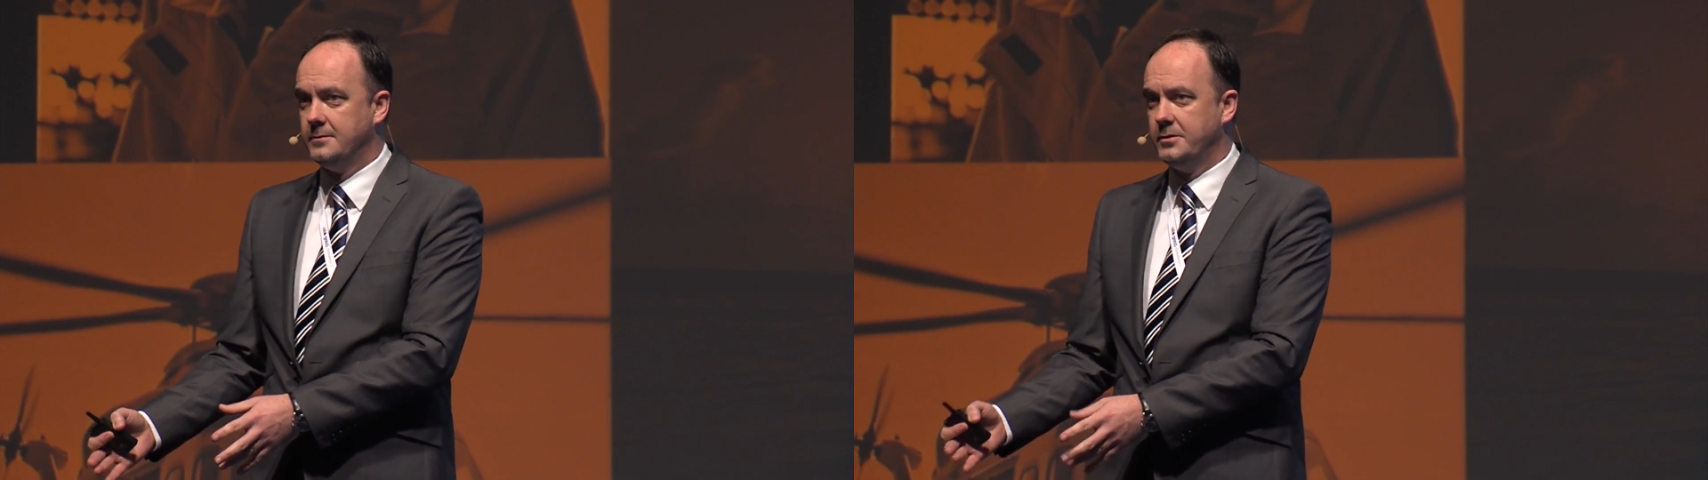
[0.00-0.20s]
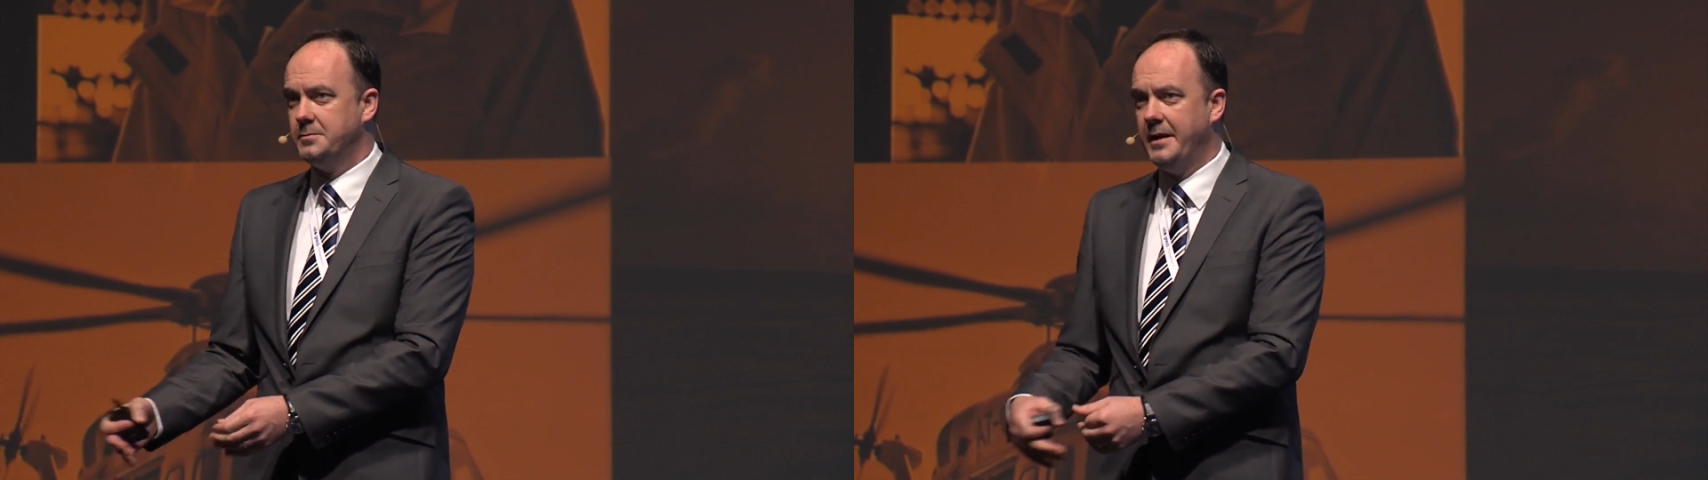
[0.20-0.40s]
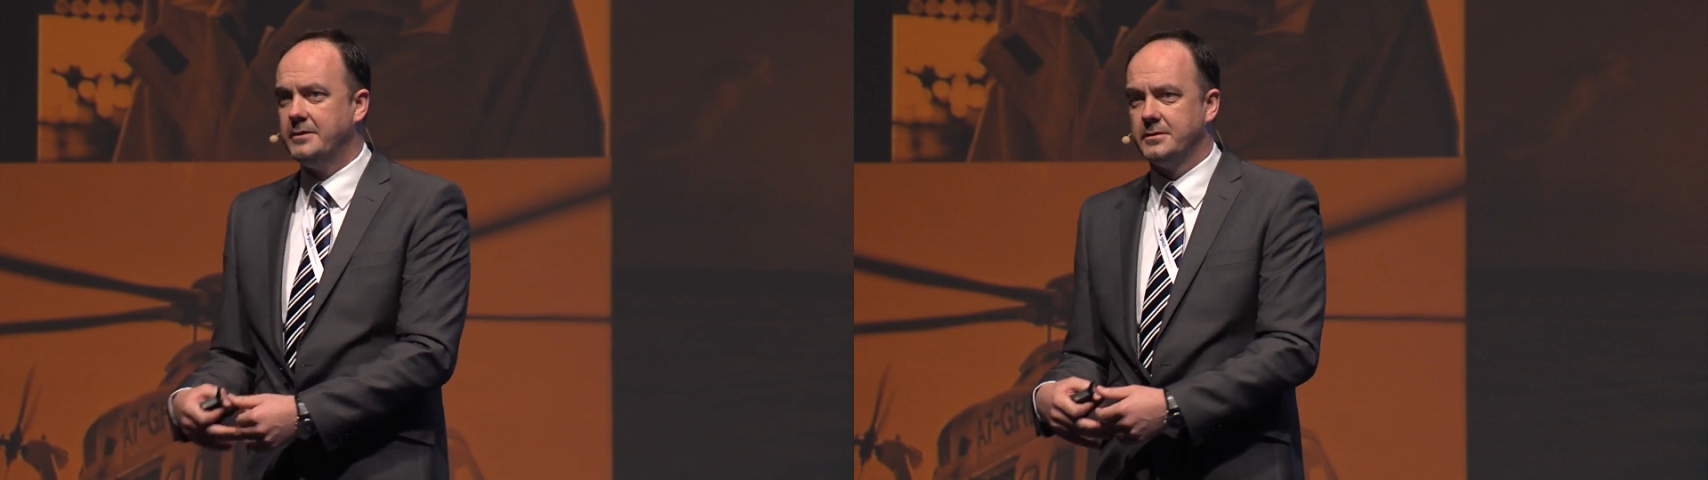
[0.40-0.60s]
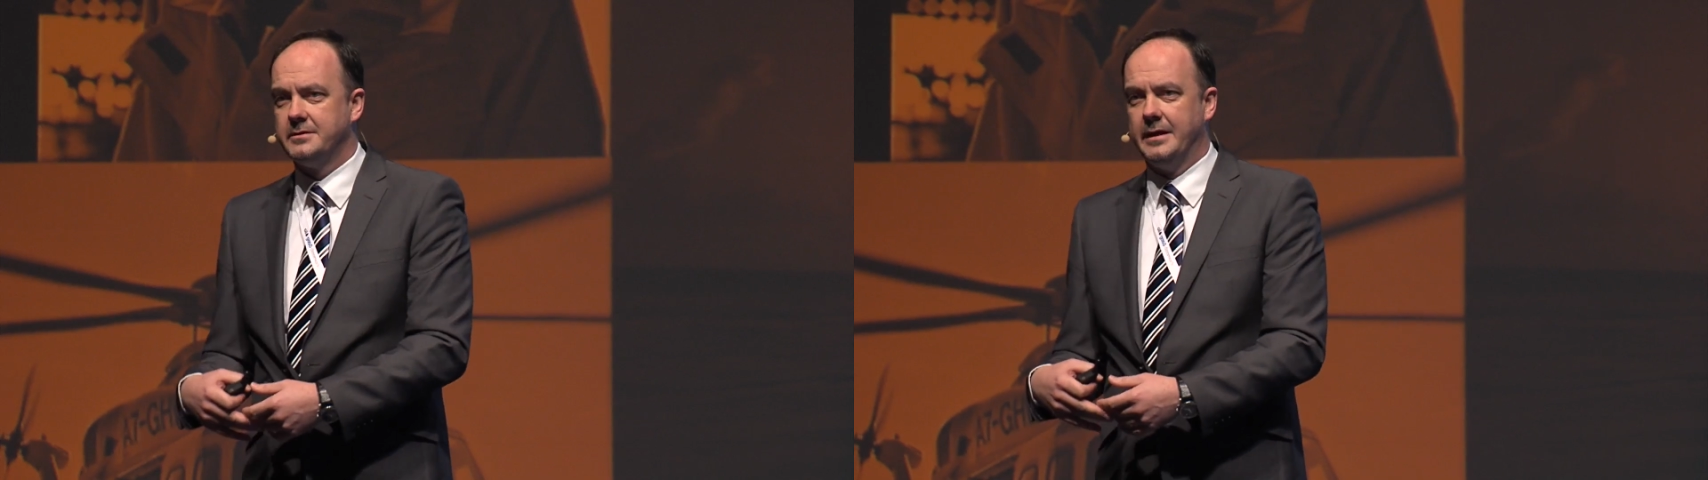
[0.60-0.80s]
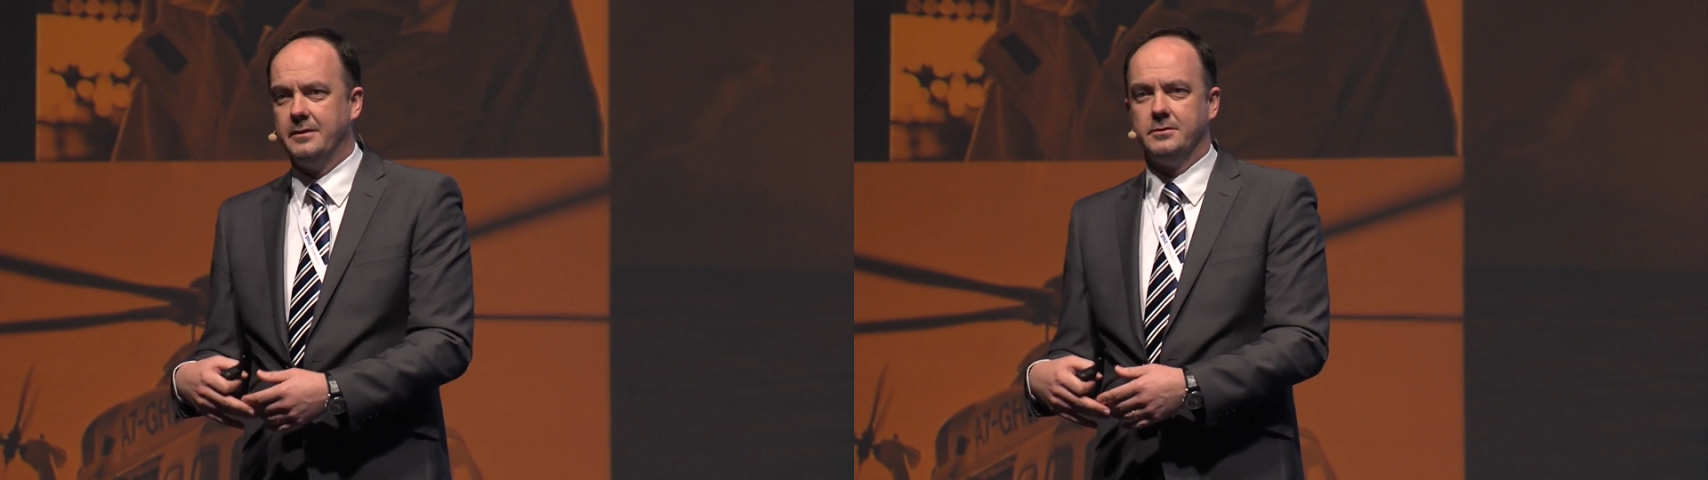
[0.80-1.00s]
which makes us
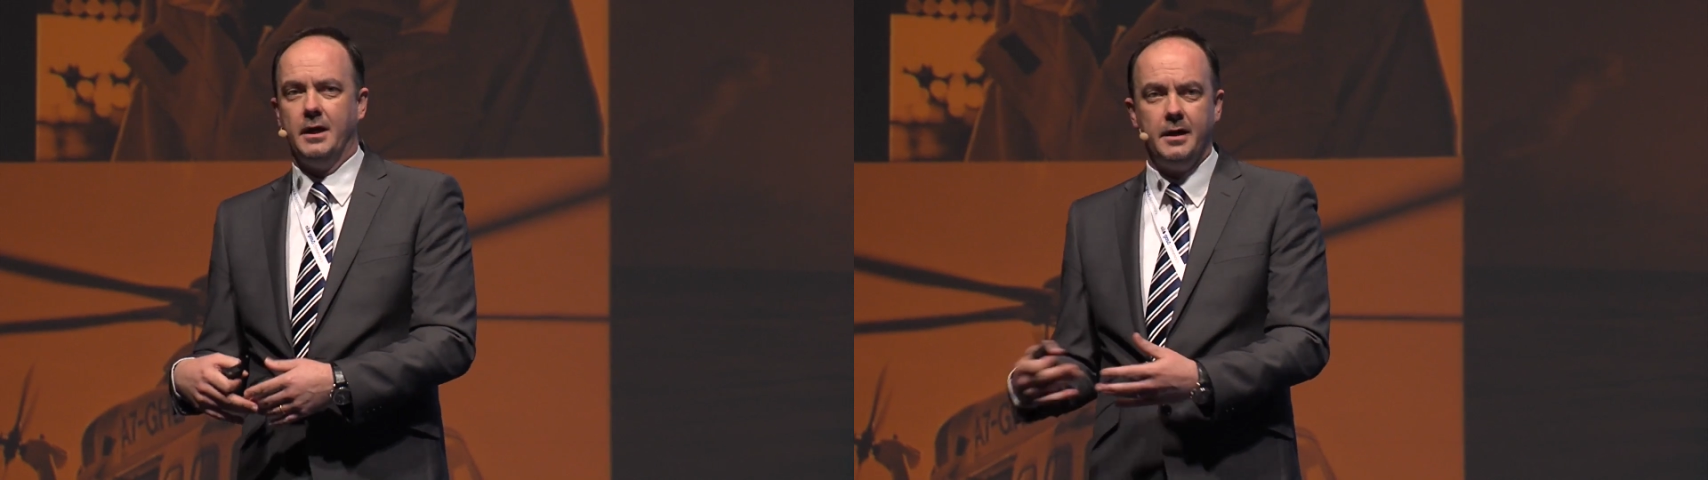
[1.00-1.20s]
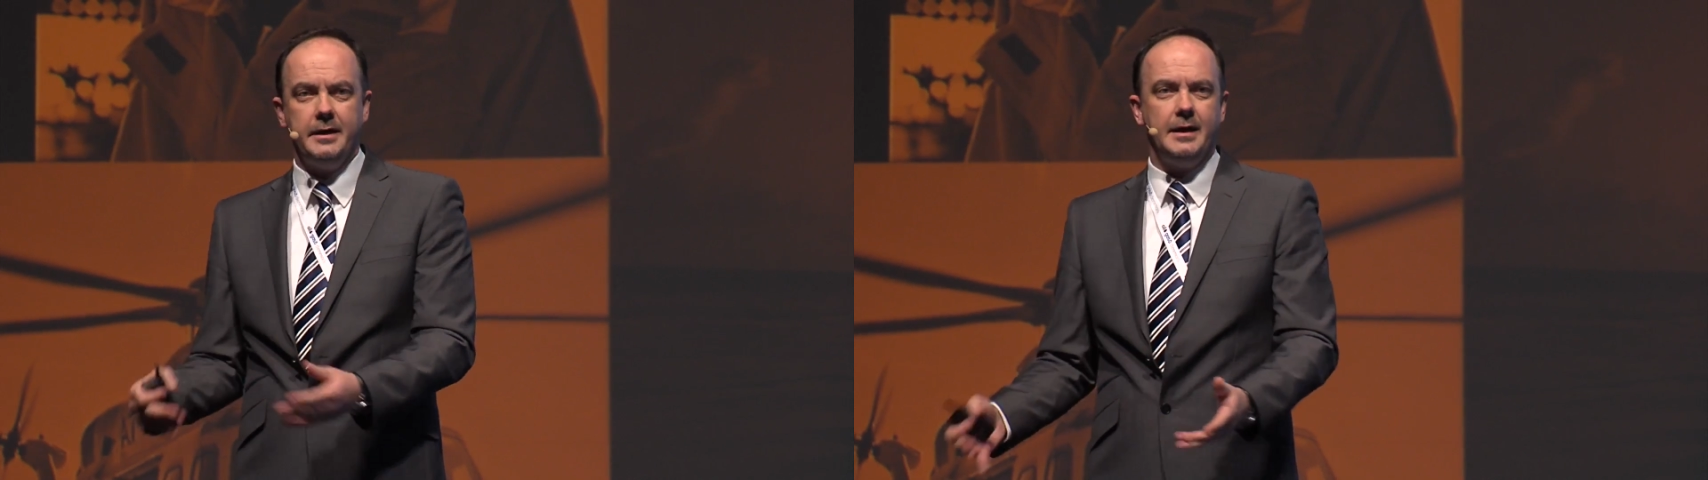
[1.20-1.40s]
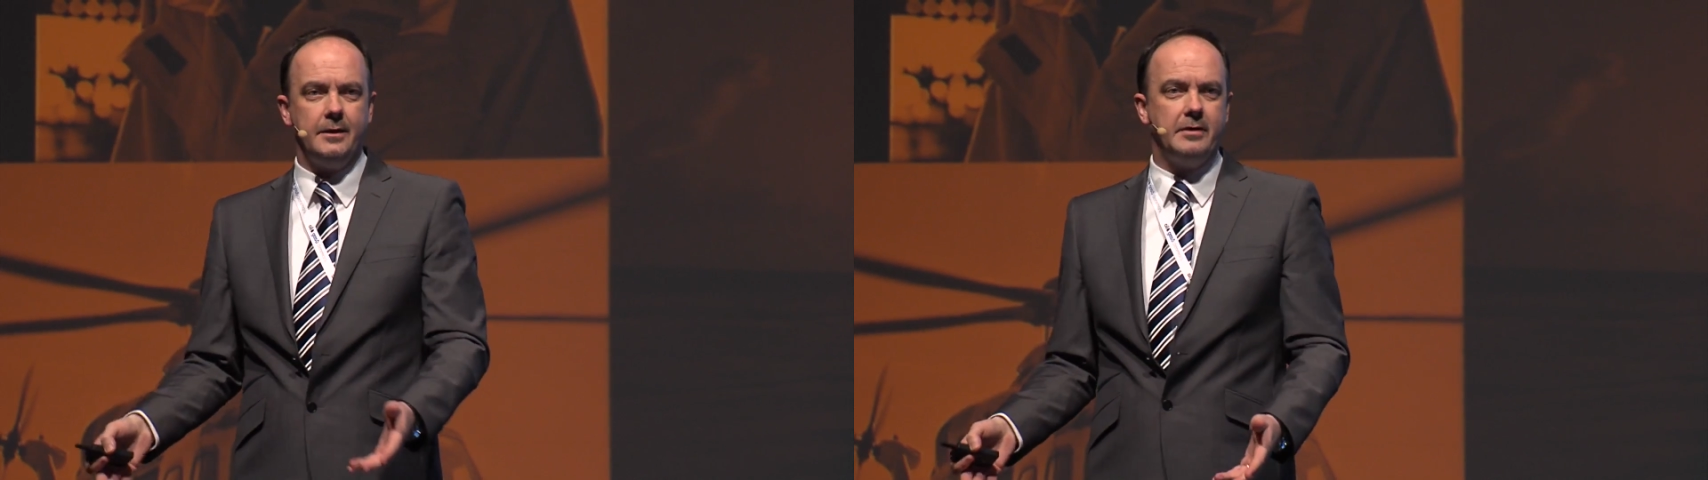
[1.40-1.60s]
sound highly